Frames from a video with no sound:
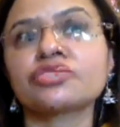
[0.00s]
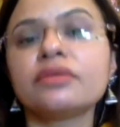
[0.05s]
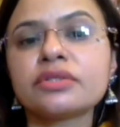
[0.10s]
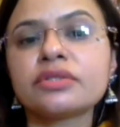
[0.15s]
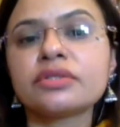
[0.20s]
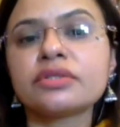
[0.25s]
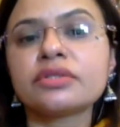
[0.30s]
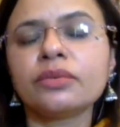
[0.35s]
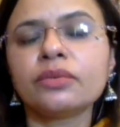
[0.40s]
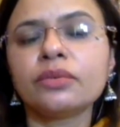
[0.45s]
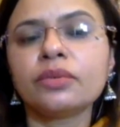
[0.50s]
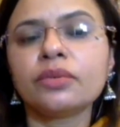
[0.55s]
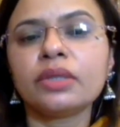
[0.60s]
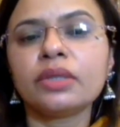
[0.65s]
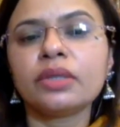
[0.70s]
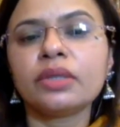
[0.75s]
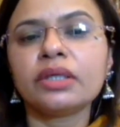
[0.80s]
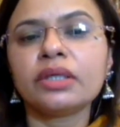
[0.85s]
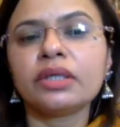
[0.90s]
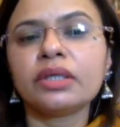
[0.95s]

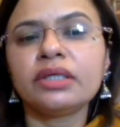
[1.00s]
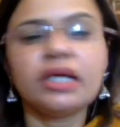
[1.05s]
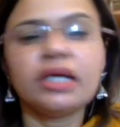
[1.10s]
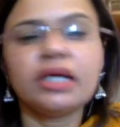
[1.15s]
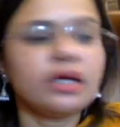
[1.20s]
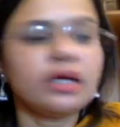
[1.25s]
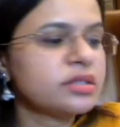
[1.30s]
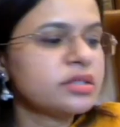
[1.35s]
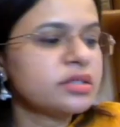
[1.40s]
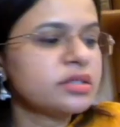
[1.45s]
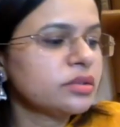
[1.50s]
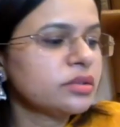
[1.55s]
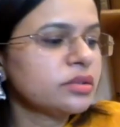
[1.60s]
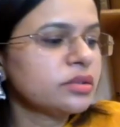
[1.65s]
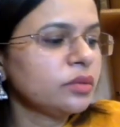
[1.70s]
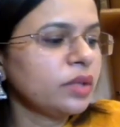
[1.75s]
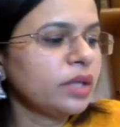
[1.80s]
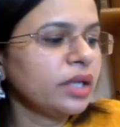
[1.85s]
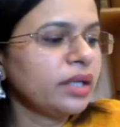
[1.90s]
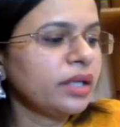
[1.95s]
So yeah,
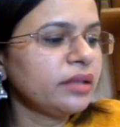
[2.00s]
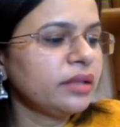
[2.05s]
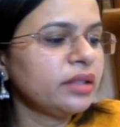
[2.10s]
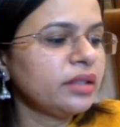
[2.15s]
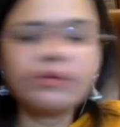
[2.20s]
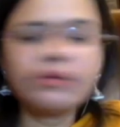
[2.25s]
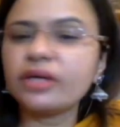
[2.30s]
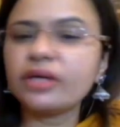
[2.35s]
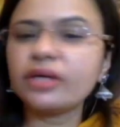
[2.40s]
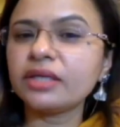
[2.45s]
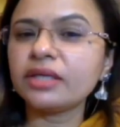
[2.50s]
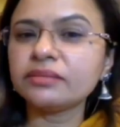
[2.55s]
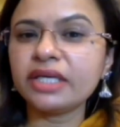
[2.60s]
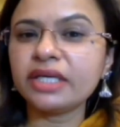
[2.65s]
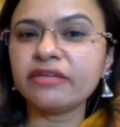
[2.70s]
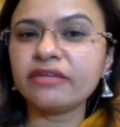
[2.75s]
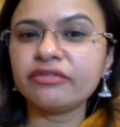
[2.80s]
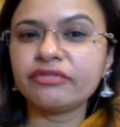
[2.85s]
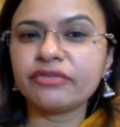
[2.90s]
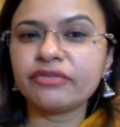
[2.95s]
so I think,
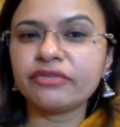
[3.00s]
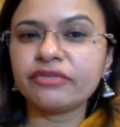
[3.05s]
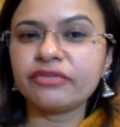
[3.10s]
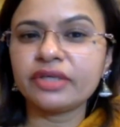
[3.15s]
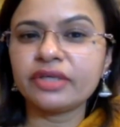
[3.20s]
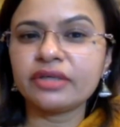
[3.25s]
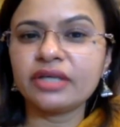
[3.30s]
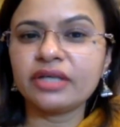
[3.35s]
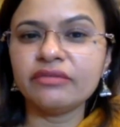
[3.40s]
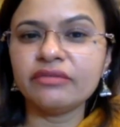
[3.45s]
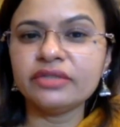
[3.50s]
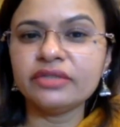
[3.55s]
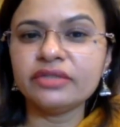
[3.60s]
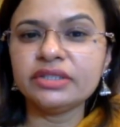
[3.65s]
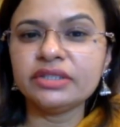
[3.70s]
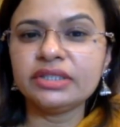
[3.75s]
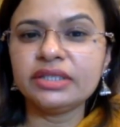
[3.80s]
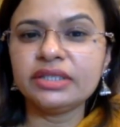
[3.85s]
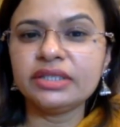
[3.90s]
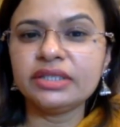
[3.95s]
Ram, I've
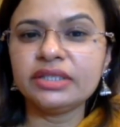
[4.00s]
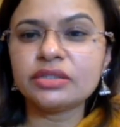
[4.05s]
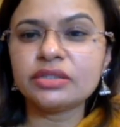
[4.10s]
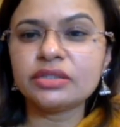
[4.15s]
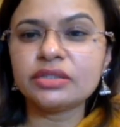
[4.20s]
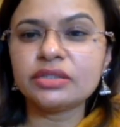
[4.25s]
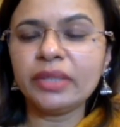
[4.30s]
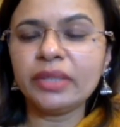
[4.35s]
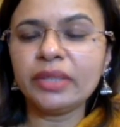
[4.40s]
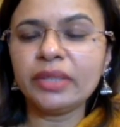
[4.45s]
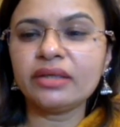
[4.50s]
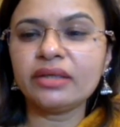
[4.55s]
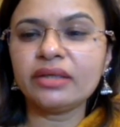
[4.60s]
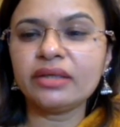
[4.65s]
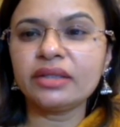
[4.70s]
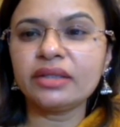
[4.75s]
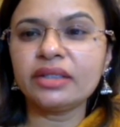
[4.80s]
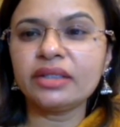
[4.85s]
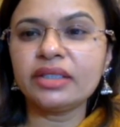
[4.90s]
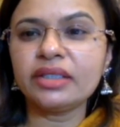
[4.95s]
covered the topic
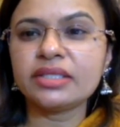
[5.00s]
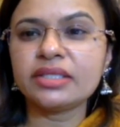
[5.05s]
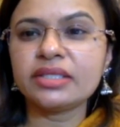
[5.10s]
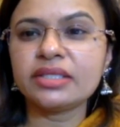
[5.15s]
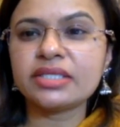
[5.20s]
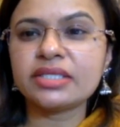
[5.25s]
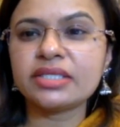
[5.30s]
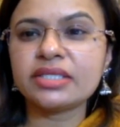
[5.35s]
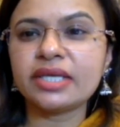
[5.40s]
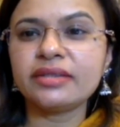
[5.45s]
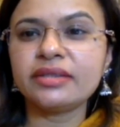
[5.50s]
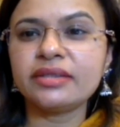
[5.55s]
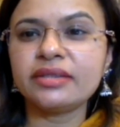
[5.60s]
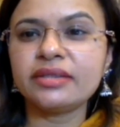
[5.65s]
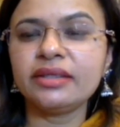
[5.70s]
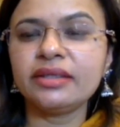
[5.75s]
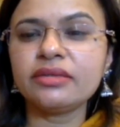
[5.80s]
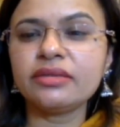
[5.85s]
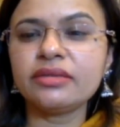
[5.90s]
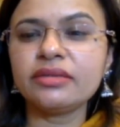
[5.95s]
in its
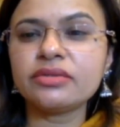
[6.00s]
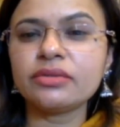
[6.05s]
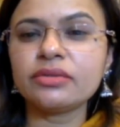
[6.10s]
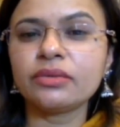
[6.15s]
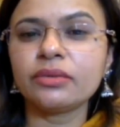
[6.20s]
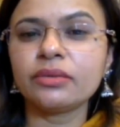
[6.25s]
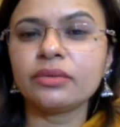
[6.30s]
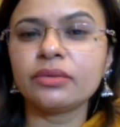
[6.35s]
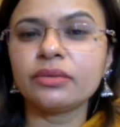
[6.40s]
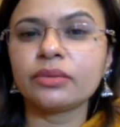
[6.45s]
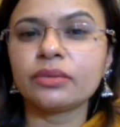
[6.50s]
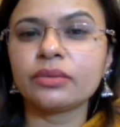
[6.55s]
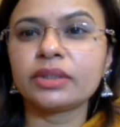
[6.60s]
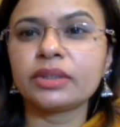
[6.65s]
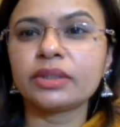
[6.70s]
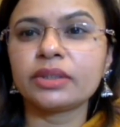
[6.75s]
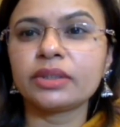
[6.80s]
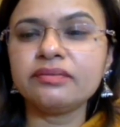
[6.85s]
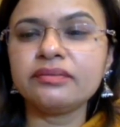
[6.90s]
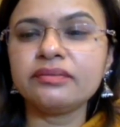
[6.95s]
entirety.
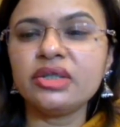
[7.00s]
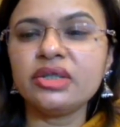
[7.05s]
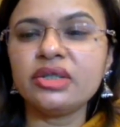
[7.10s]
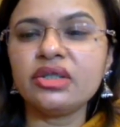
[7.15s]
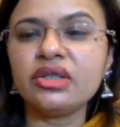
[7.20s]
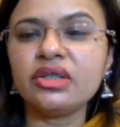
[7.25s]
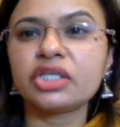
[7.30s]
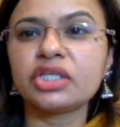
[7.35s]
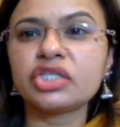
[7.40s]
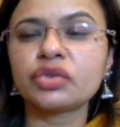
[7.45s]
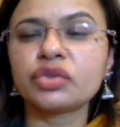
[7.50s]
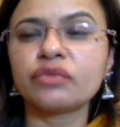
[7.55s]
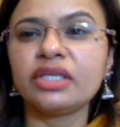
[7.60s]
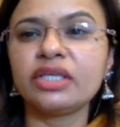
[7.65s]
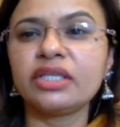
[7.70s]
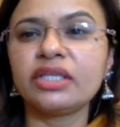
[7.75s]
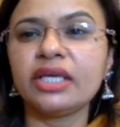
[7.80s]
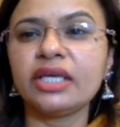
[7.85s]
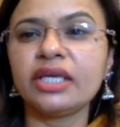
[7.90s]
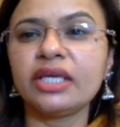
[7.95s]
So should
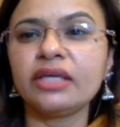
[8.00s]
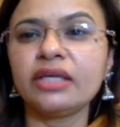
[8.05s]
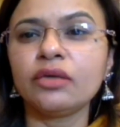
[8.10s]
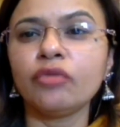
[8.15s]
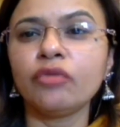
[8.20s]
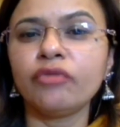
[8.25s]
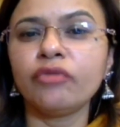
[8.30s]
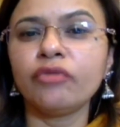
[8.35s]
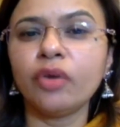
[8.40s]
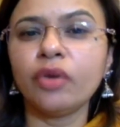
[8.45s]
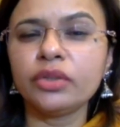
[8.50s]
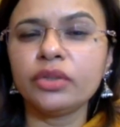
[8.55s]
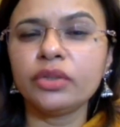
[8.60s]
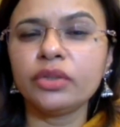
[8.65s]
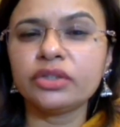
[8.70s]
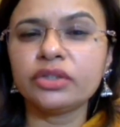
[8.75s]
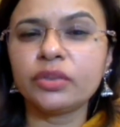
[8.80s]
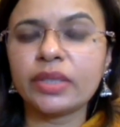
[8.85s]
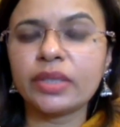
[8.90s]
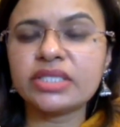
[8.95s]
we then go forward
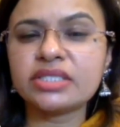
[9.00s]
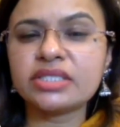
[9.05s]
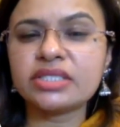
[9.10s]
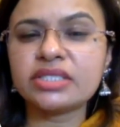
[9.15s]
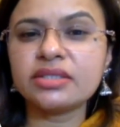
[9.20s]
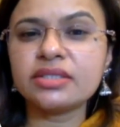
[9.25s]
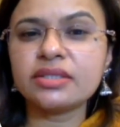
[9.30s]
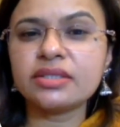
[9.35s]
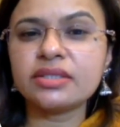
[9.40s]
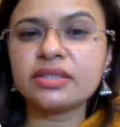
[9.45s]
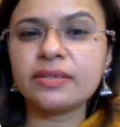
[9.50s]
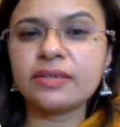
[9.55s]
to the questions?